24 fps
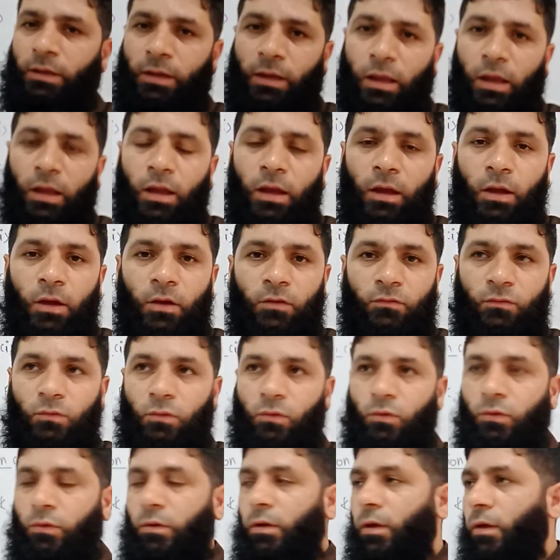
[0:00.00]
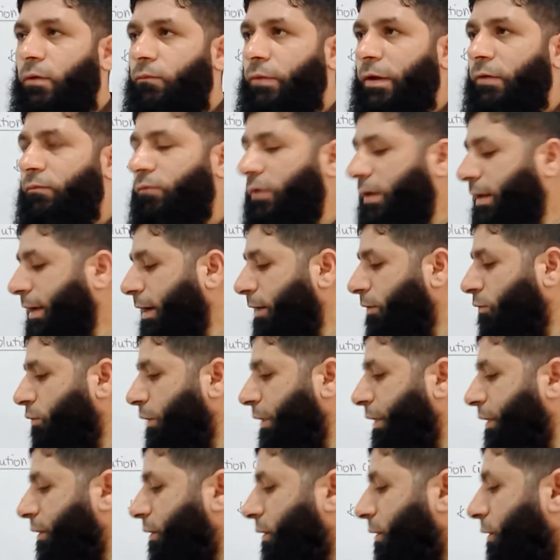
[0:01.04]
A. So when we
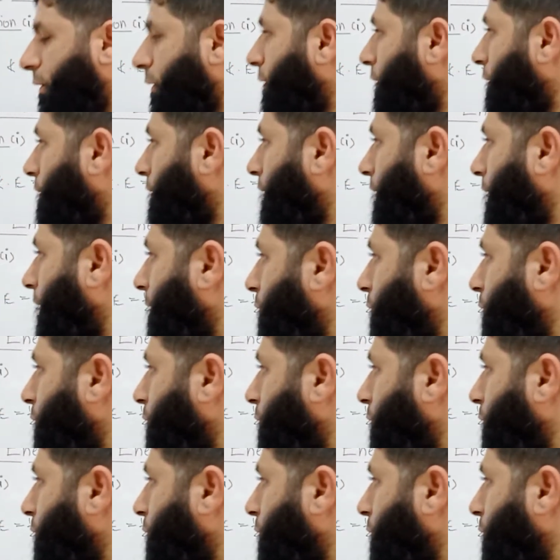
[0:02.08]
calculate the